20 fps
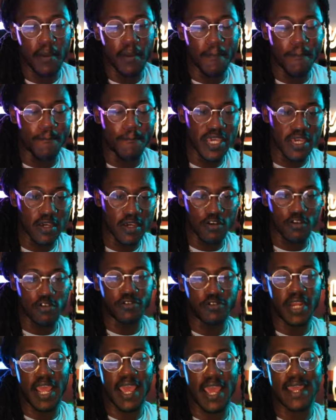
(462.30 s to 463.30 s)
build
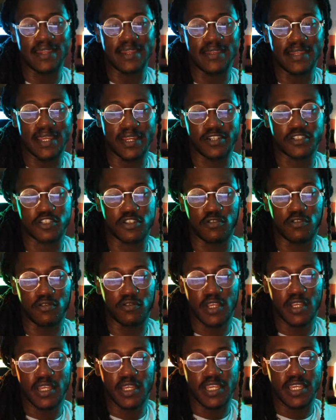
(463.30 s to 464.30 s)
a layer two.
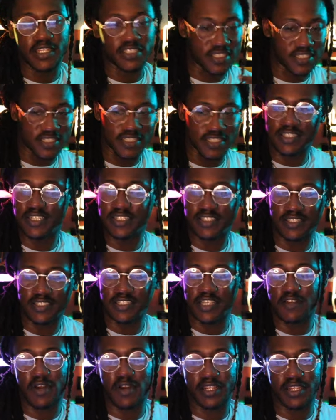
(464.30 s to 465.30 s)
is This is this is
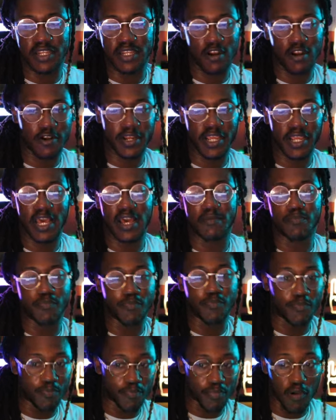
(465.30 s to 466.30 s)
it, right? They already got
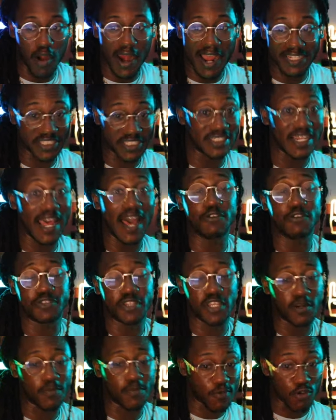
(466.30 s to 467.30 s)
projects out there,
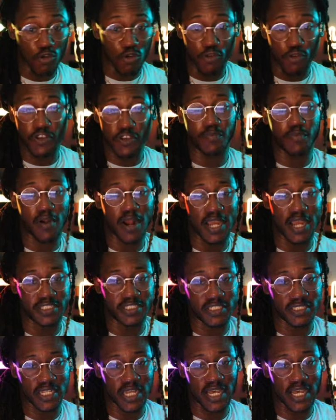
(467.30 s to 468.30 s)
proven
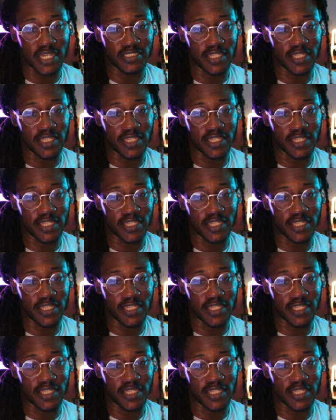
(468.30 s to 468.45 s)
projects, guys.